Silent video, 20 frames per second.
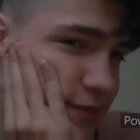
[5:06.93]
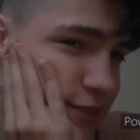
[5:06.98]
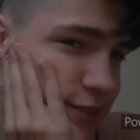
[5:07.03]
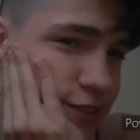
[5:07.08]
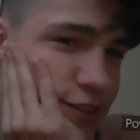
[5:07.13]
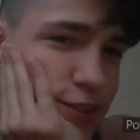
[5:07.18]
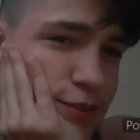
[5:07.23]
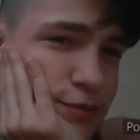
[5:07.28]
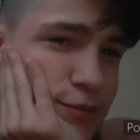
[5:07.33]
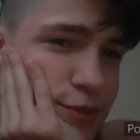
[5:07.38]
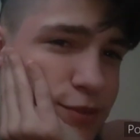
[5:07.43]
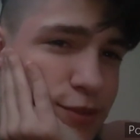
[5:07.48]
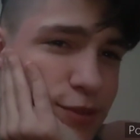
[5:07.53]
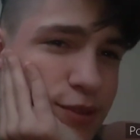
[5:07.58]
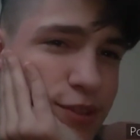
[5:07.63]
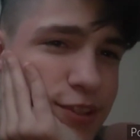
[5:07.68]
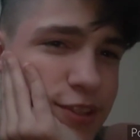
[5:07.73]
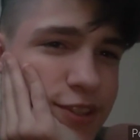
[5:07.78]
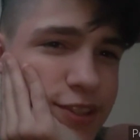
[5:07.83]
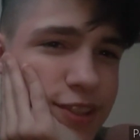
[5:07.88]
some
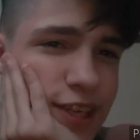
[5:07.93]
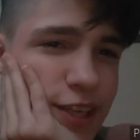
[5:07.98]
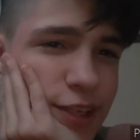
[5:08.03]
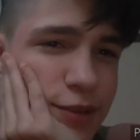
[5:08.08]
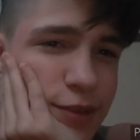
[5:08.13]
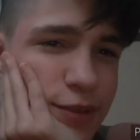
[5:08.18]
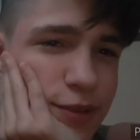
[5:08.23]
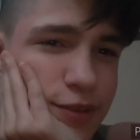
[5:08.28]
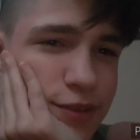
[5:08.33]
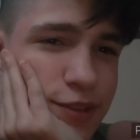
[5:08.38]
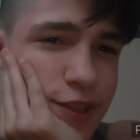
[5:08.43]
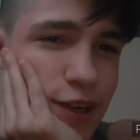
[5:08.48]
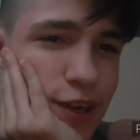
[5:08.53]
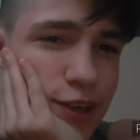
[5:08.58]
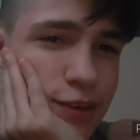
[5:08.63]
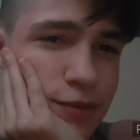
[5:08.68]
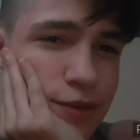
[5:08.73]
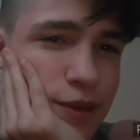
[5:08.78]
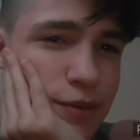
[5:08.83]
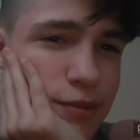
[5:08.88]
stories I don't even
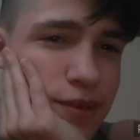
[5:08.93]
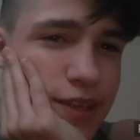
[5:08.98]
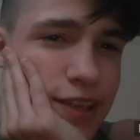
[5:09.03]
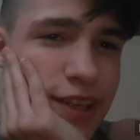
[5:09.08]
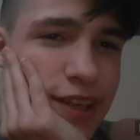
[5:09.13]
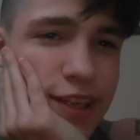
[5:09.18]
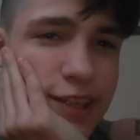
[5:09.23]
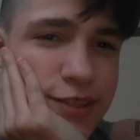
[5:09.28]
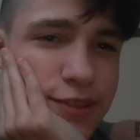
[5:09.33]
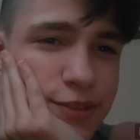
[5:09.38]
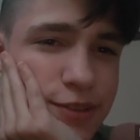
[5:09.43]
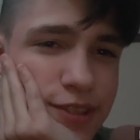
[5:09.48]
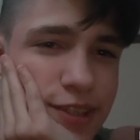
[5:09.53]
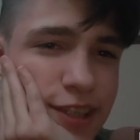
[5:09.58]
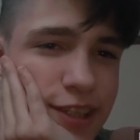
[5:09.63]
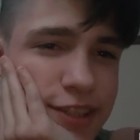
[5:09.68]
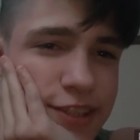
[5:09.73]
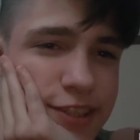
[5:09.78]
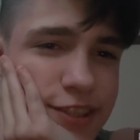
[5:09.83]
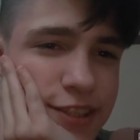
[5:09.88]
talk about my last
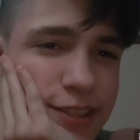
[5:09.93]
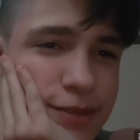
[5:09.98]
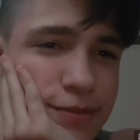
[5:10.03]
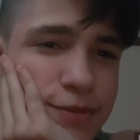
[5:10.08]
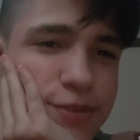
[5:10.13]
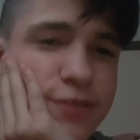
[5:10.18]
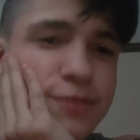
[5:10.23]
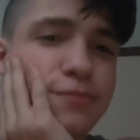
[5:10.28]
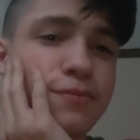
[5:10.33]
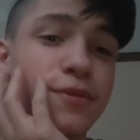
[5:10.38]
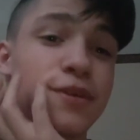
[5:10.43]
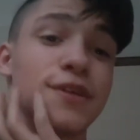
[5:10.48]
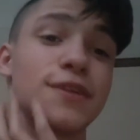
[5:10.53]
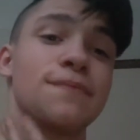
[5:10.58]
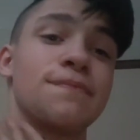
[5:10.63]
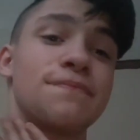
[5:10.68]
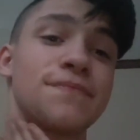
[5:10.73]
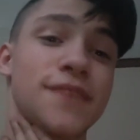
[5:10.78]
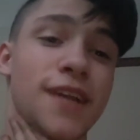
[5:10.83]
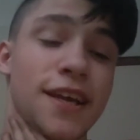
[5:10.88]
relationships, but
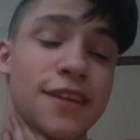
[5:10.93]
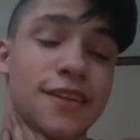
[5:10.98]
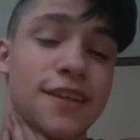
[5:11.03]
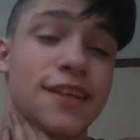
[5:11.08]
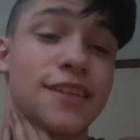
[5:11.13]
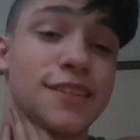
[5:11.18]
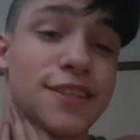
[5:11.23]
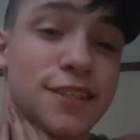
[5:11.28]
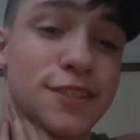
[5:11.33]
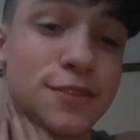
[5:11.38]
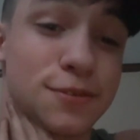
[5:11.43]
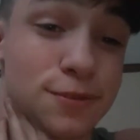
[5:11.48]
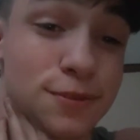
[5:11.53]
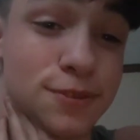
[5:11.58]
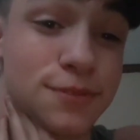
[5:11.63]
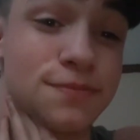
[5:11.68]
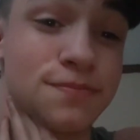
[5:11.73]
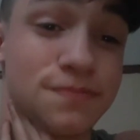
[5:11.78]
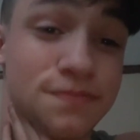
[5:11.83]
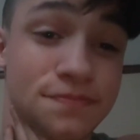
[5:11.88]
I think this
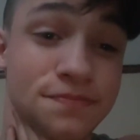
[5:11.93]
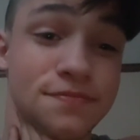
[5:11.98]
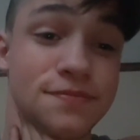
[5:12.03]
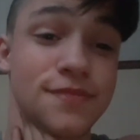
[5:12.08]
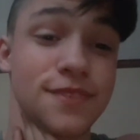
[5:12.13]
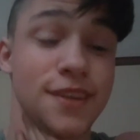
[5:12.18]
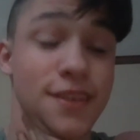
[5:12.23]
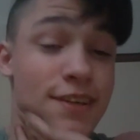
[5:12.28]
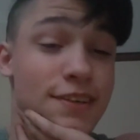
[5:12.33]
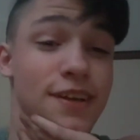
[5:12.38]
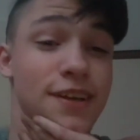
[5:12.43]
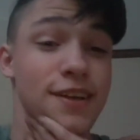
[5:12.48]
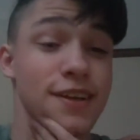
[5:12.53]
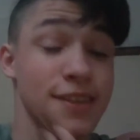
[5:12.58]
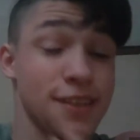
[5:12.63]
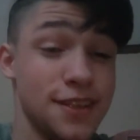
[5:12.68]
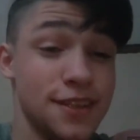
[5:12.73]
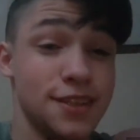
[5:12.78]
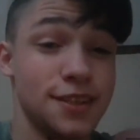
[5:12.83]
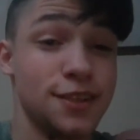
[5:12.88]
one,
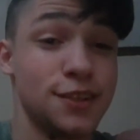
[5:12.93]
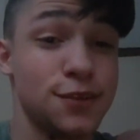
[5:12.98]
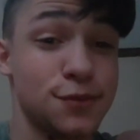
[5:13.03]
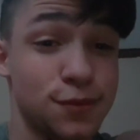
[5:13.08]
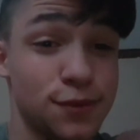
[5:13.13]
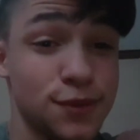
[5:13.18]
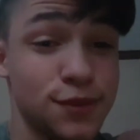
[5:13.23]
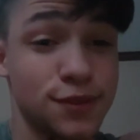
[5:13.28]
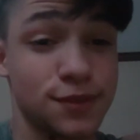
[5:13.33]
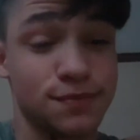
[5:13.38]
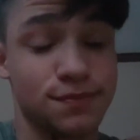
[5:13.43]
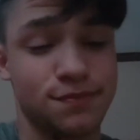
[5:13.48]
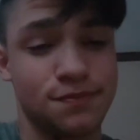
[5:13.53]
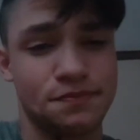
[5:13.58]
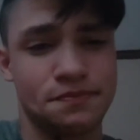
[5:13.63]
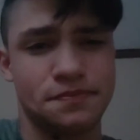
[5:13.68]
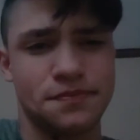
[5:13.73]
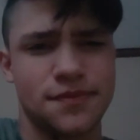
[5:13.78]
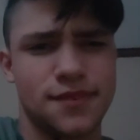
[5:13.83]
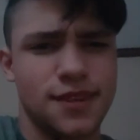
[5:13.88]
this one,
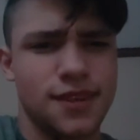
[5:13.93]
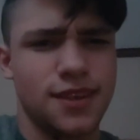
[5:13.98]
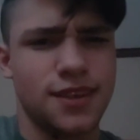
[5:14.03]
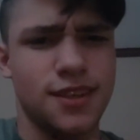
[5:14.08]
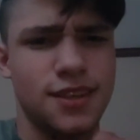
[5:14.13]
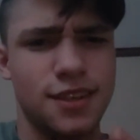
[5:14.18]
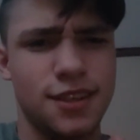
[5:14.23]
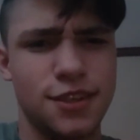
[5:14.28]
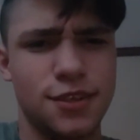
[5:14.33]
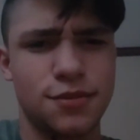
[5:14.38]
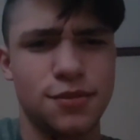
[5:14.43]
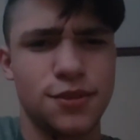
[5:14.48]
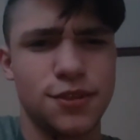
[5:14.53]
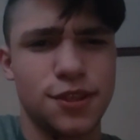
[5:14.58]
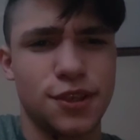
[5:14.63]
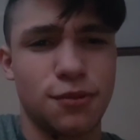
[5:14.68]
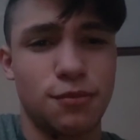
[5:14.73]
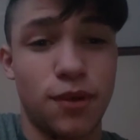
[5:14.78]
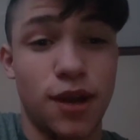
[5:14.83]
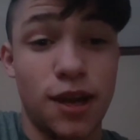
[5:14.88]
this one
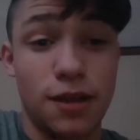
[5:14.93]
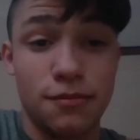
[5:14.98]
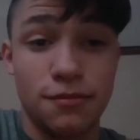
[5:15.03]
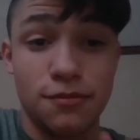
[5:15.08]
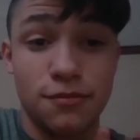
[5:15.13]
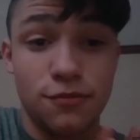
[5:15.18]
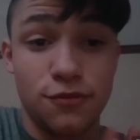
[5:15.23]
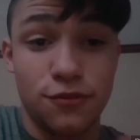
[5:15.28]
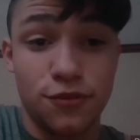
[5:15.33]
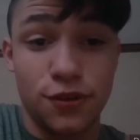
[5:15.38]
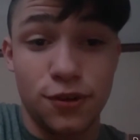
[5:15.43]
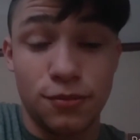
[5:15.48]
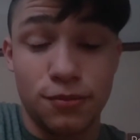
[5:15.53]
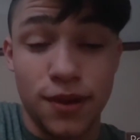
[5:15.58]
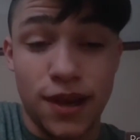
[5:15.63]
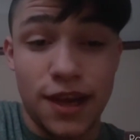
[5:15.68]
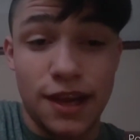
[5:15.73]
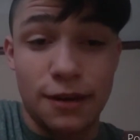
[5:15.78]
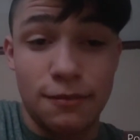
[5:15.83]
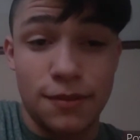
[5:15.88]
y'all might feel
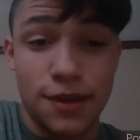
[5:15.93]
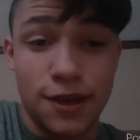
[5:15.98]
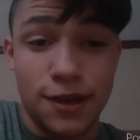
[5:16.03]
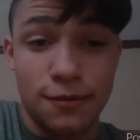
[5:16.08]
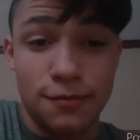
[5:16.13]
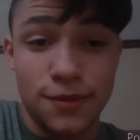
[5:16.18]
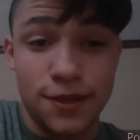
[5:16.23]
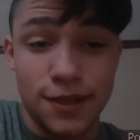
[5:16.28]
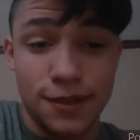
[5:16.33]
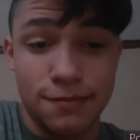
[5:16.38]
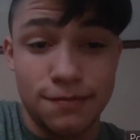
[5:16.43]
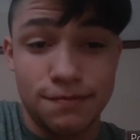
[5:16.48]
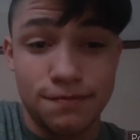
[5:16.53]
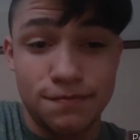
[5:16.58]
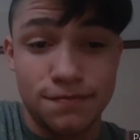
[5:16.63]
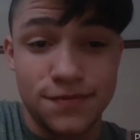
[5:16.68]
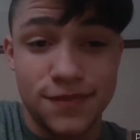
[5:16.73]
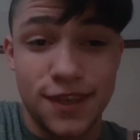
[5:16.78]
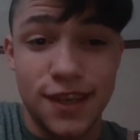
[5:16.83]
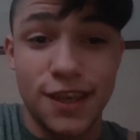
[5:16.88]
bad about me
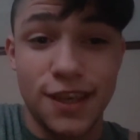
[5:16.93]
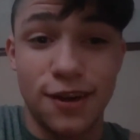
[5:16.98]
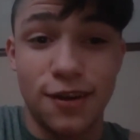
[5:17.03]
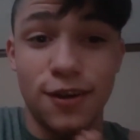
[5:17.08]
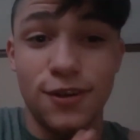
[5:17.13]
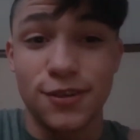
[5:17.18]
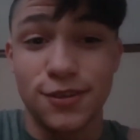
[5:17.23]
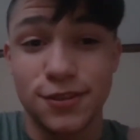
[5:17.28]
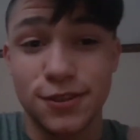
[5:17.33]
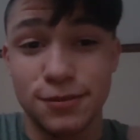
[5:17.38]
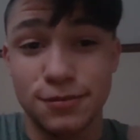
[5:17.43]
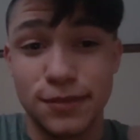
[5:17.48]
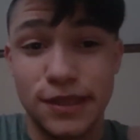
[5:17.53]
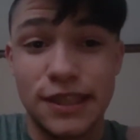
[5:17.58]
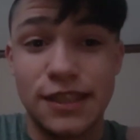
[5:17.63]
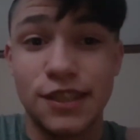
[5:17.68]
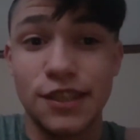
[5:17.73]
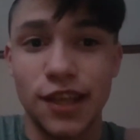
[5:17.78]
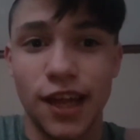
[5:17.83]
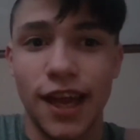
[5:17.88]
and also be
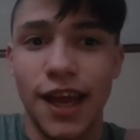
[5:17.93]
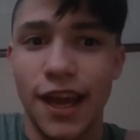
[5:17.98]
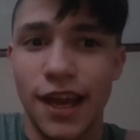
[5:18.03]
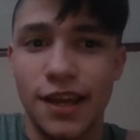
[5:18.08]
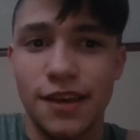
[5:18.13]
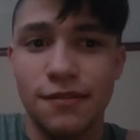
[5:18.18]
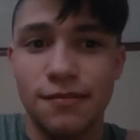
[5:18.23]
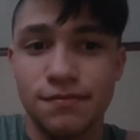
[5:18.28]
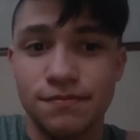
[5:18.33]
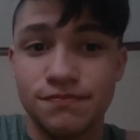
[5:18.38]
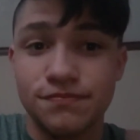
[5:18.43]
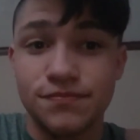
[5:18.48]
glad